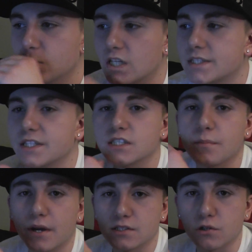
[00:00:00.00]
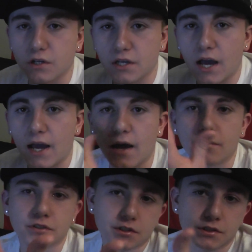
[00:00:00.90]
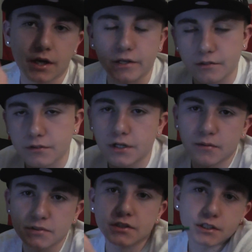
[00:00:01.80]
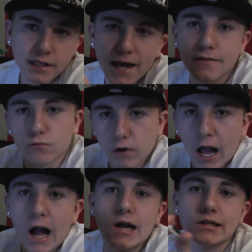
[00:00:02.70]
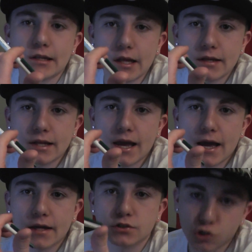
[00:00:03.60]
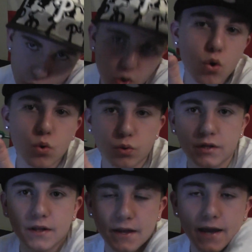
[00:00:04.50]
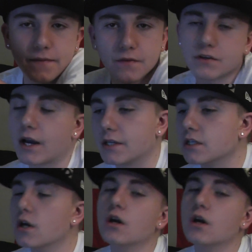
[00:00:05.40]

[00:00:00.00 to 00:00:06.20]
Cena's the best looking guy, I would just say. You know, just like they had The Rock, and then they had Stone Cold, and then they had the other guys.